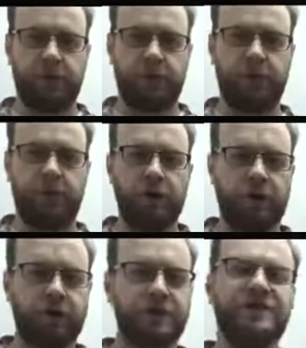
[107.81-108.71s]

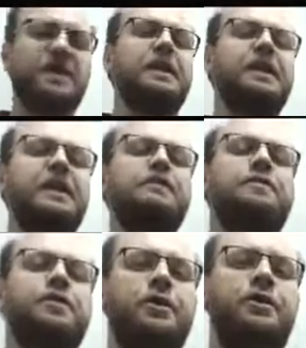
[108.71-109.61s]
Or not studying
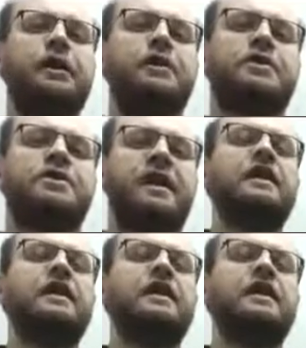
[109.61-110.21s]
enough for your English